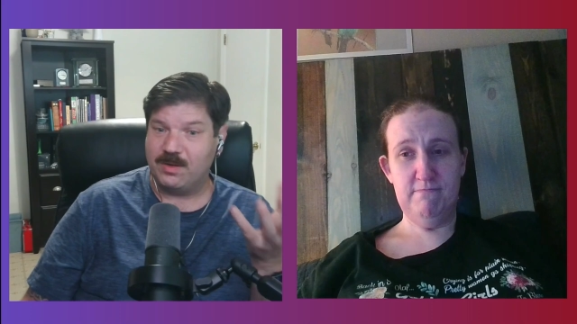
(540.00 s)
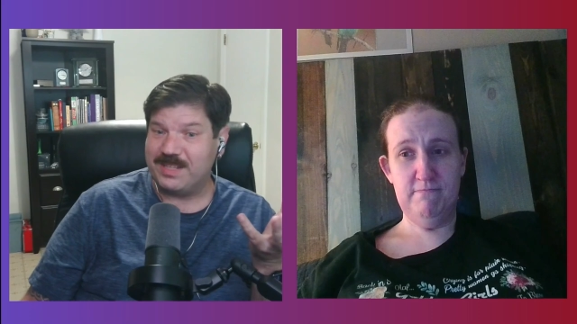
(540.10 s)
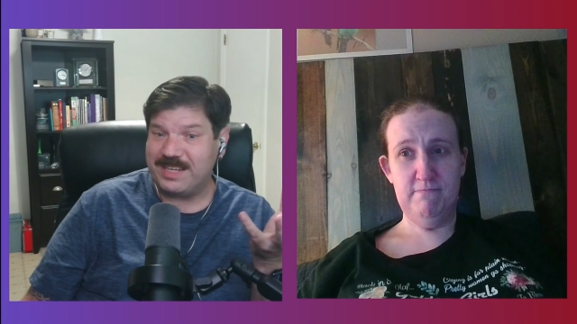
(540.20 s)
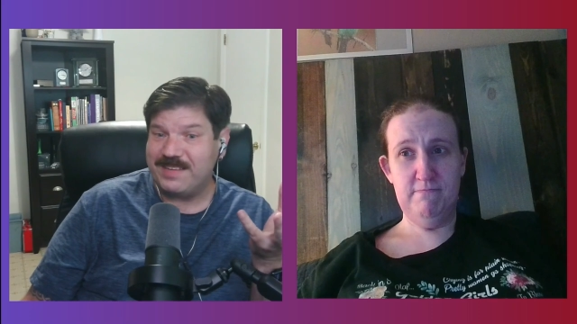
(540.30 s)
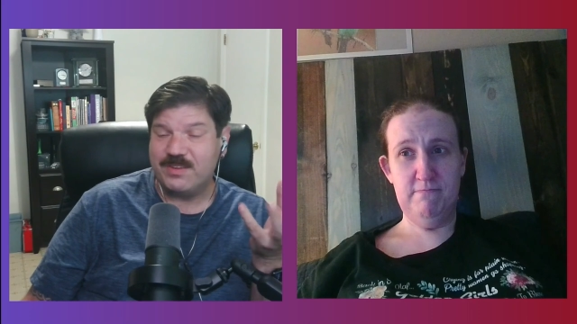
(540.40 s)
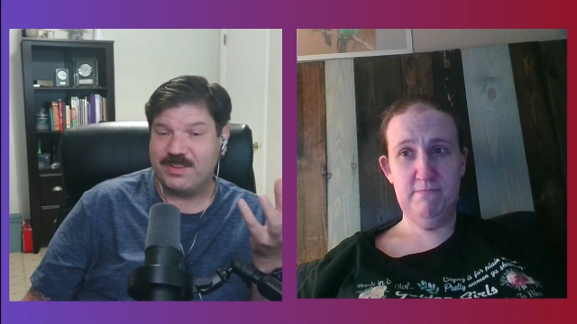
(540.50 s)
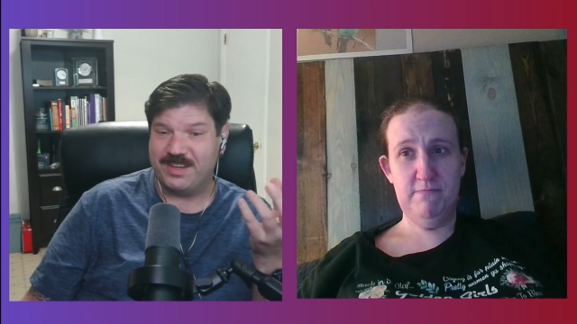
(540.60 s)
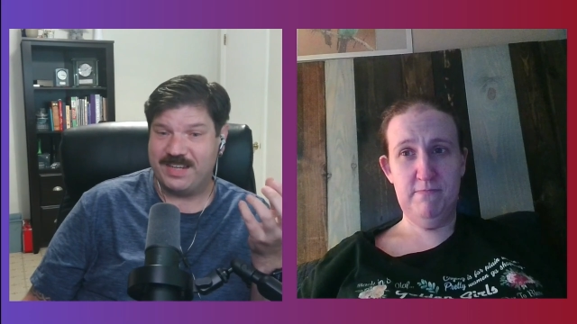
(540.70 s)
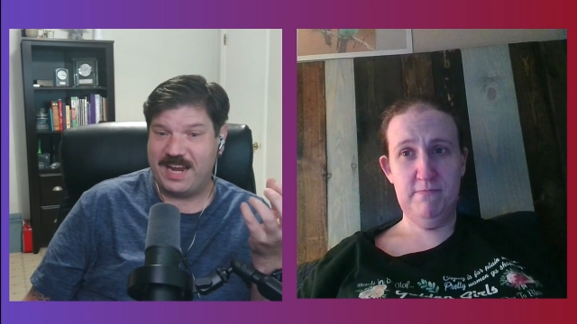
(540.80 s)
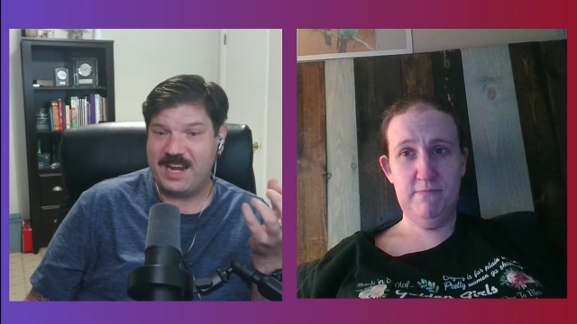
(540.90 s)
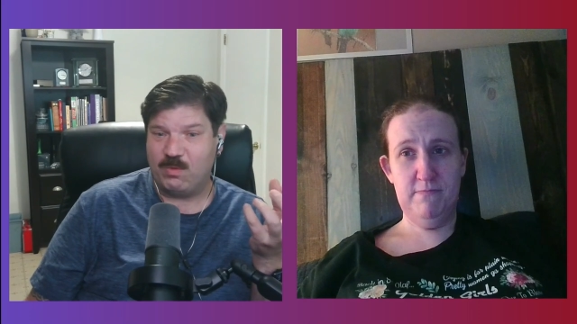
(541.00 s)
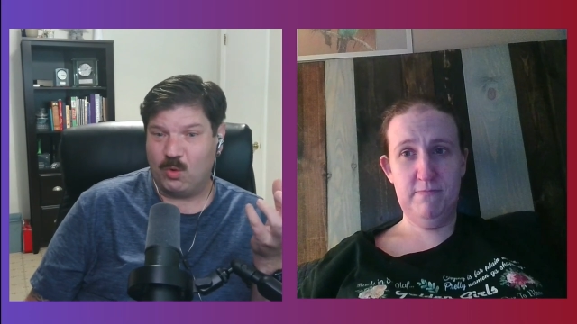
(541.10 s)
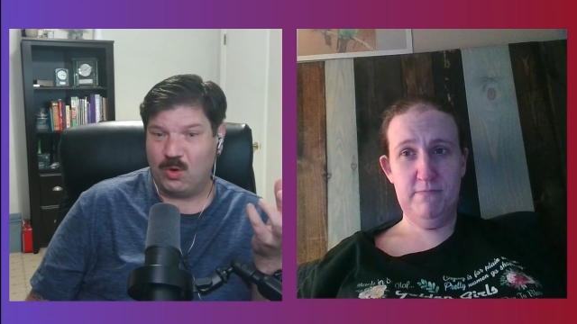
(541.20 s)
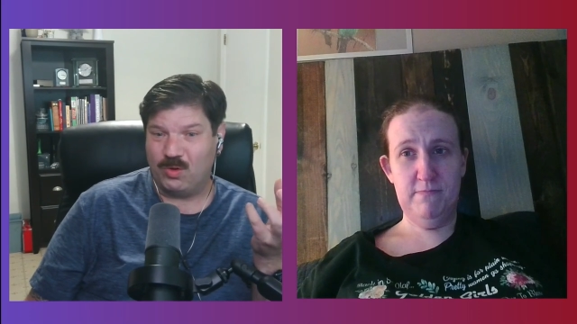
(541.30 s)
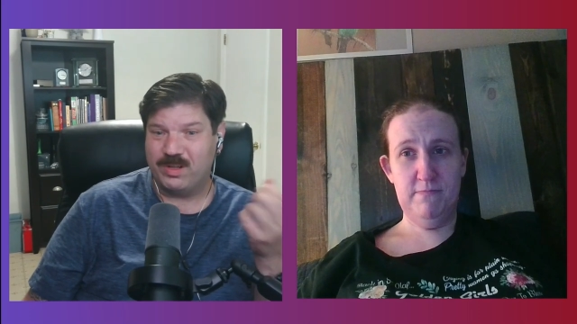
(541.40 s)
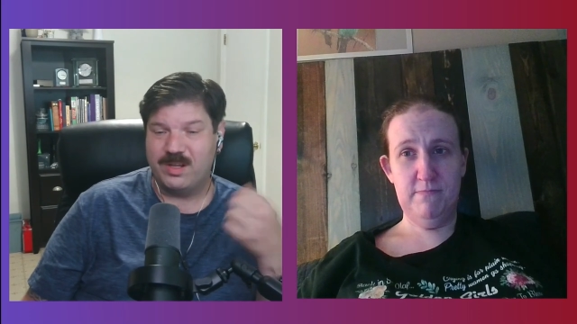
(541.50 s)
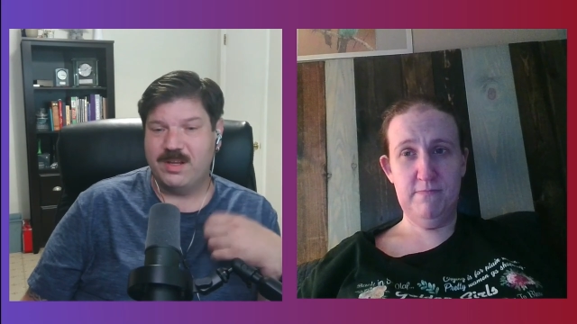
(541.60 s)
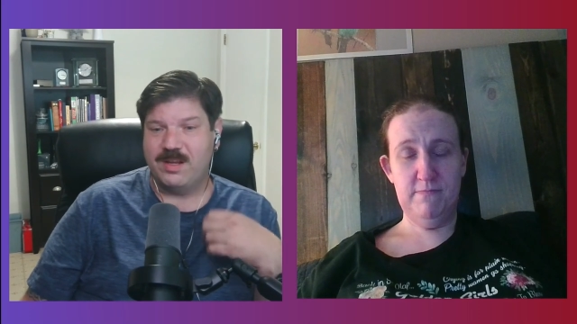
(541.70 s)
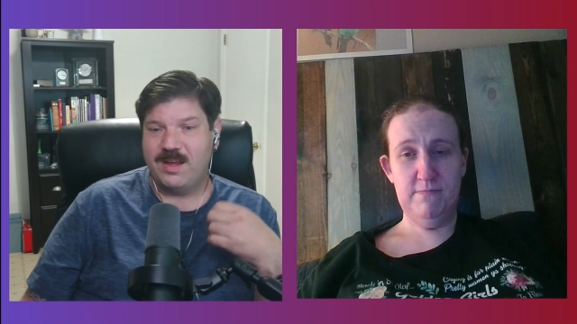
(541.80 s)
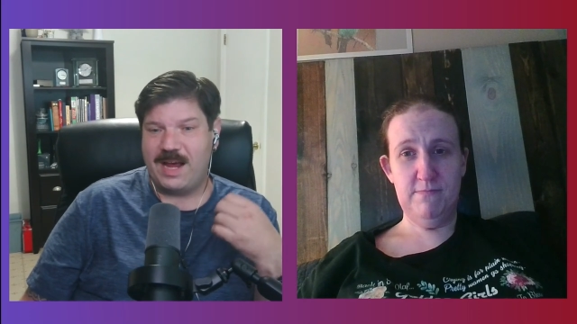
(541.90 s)
Speaker 1: on the, even in the dating world,
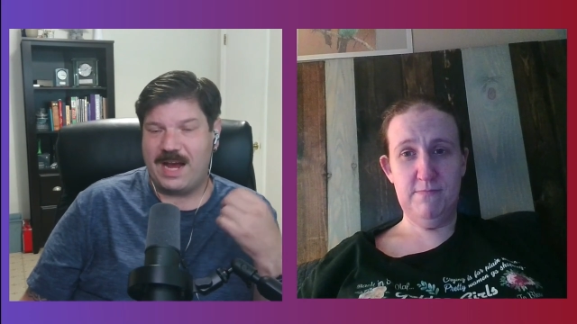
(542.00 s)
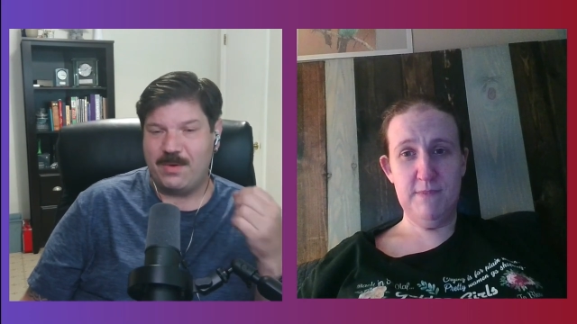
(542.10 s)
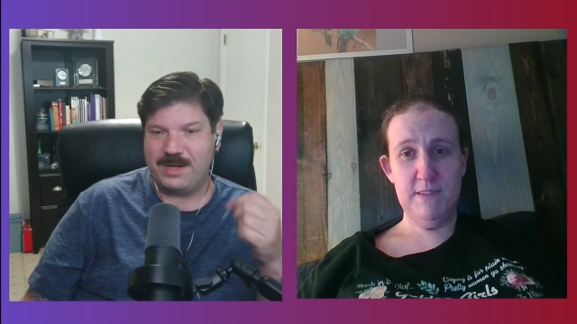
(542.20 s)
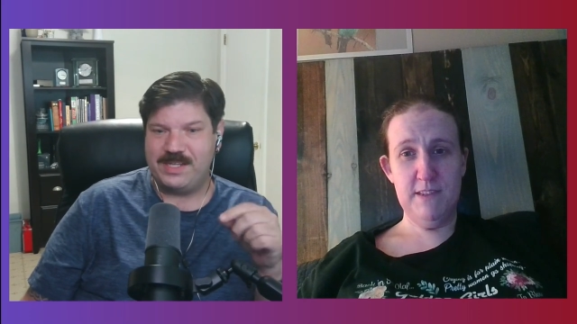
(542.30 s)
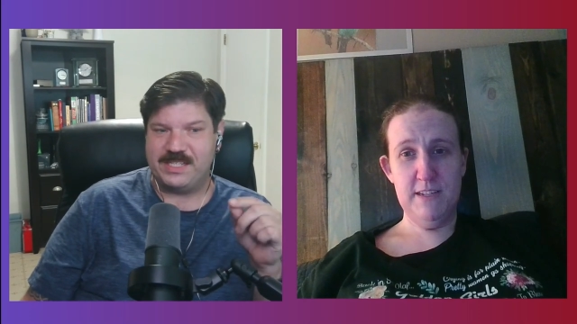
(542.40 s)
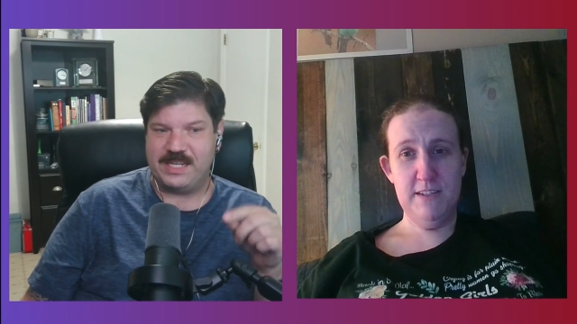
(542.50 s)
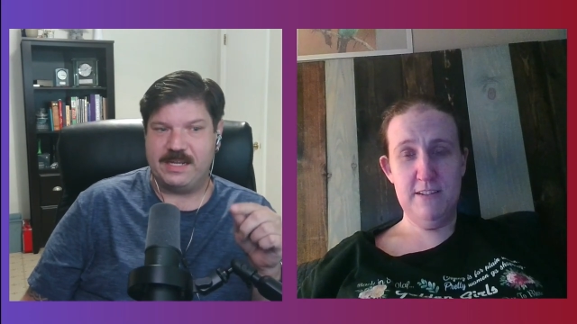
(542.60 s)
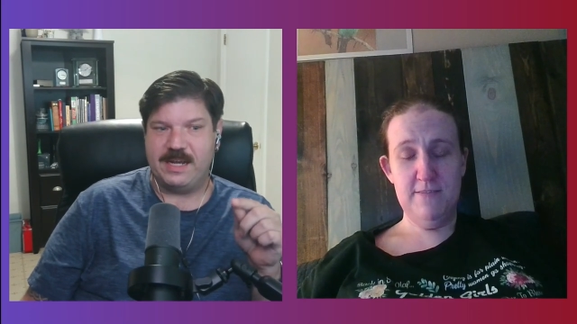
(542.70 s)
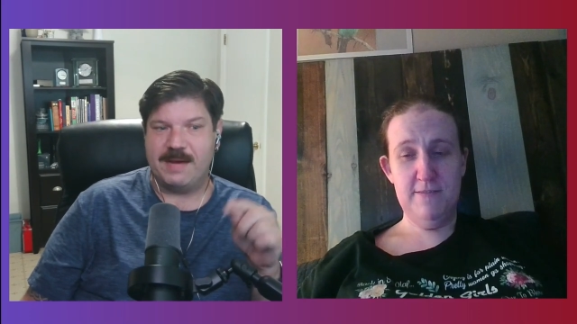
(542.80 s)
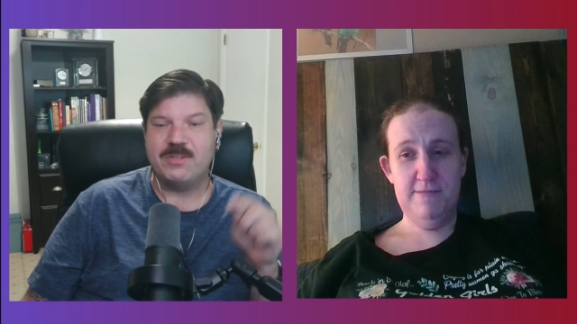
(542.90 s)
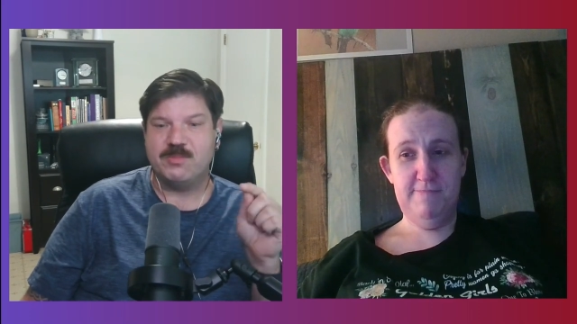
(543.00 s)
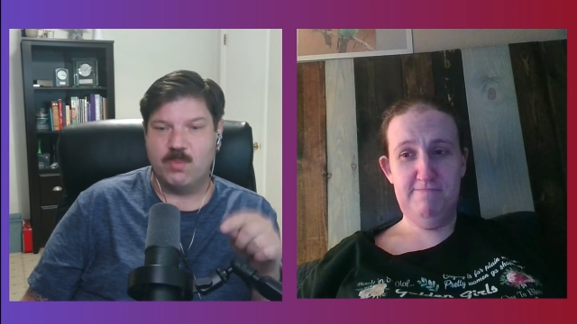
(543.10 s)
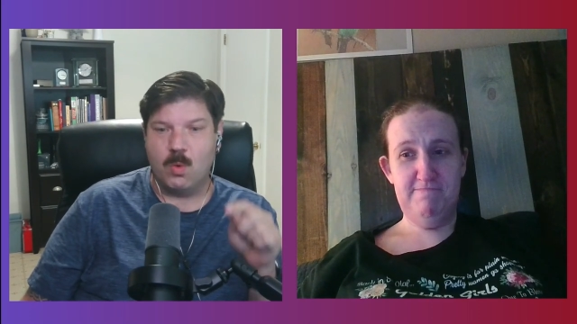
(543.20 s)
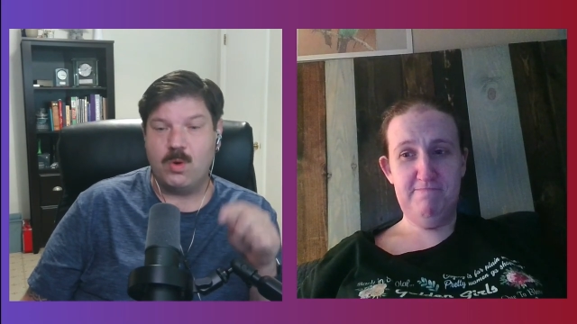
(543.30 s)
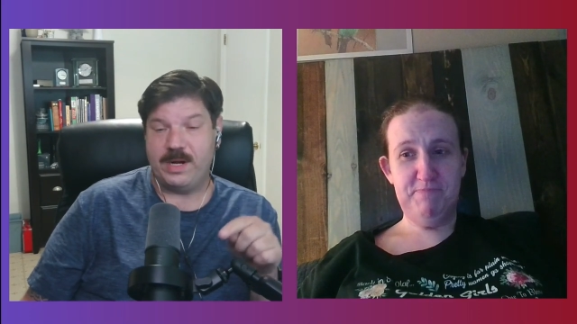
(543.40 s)
how easy, how much more